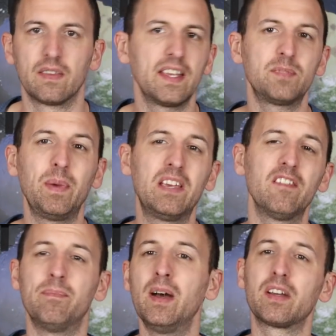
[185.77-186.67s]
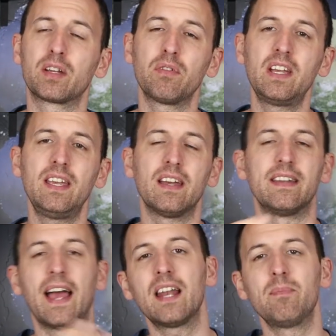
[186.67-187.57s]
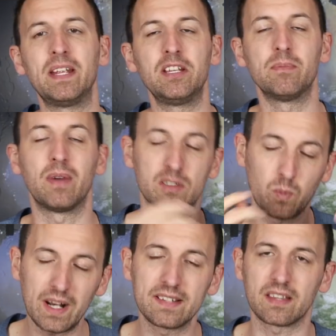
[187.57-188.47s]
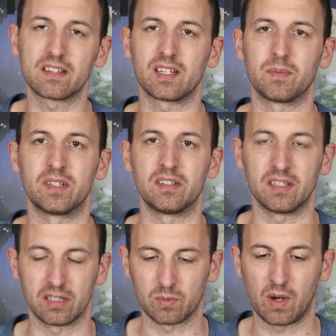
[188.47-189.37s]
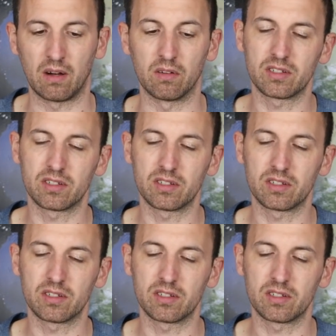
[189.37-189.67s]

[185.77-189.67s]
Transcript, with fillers: They speak of mercury and aluminium as well as other substances as well,